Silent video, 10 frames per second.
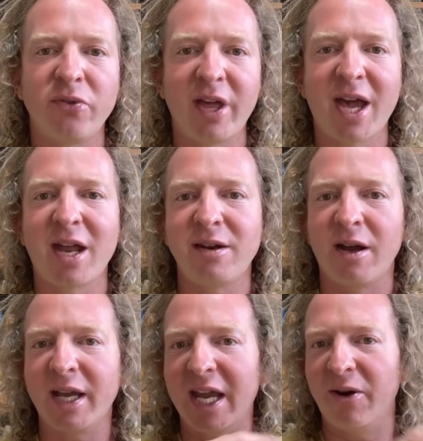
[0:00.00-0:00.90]
they had
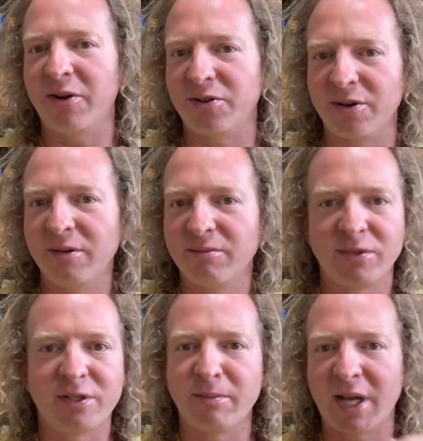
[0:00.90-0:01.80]
a character,
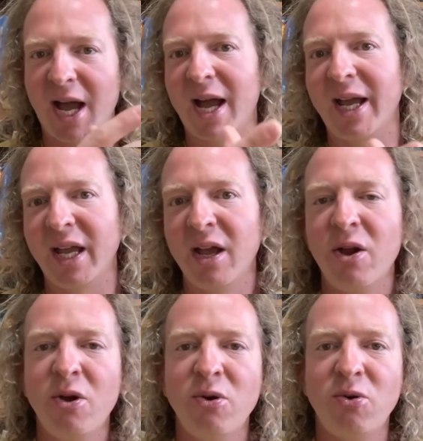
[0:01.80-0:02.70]
some guy
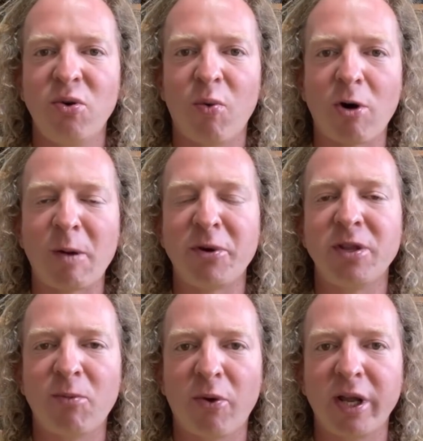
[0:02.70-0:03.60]
who woke up in
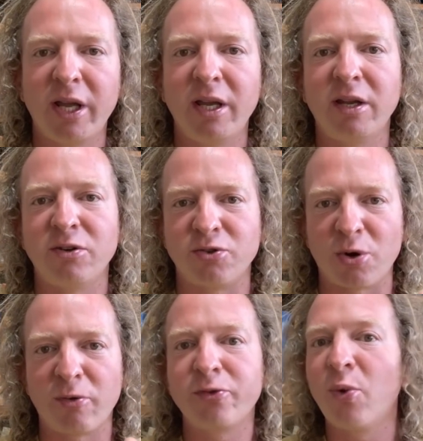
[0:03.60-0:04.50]
the morning,
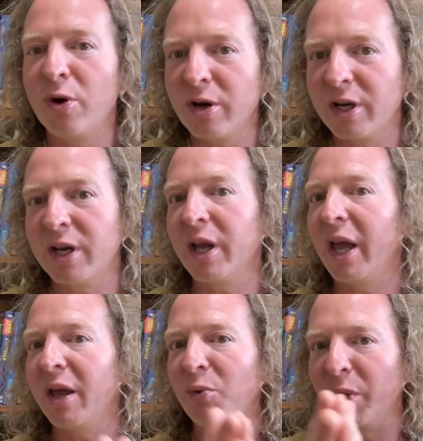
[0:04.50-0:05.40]
drove to work,
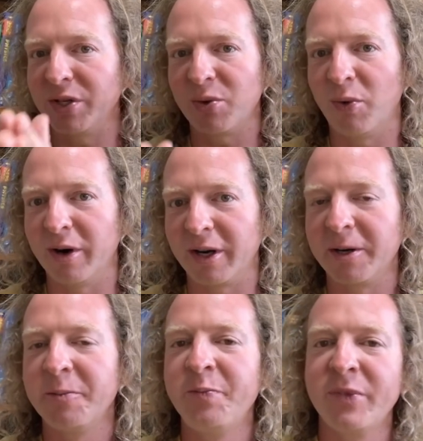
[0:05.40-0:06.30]
and went to work.
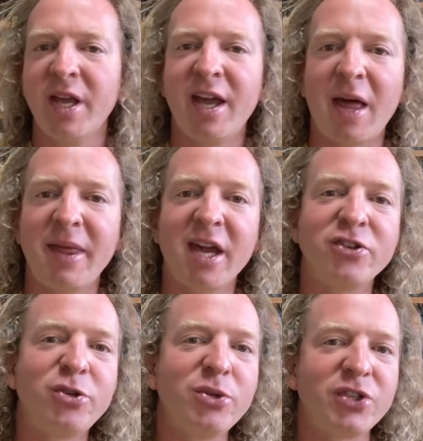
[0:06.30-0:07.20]
And they
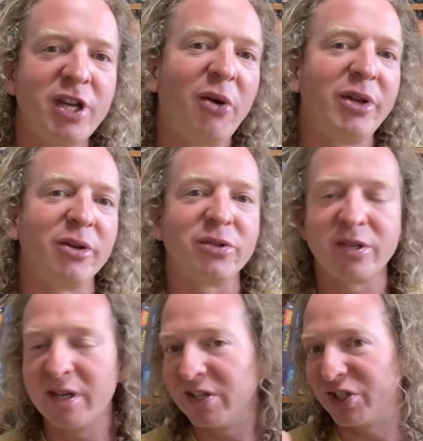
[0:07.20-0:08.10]
had two scenarios.
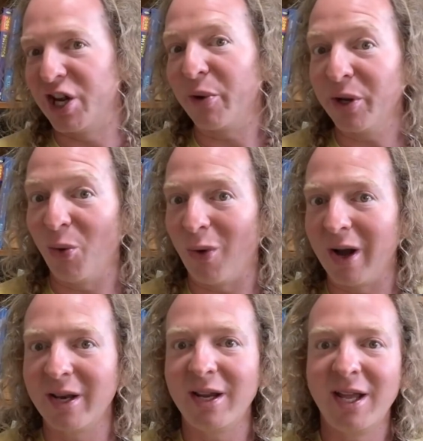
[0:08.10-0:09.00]
Scenario
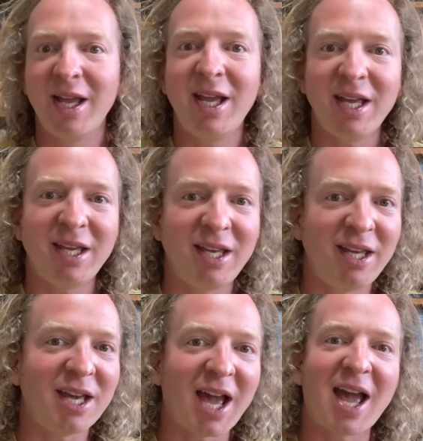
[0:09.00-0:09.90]
one,
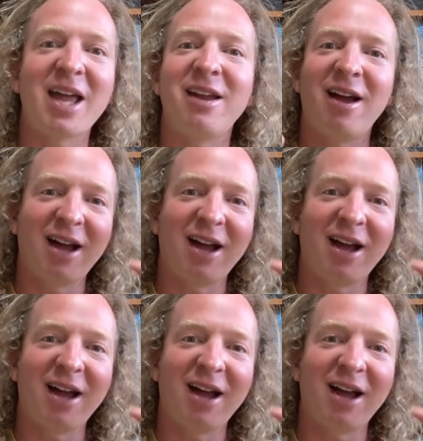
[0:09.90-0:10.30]
he had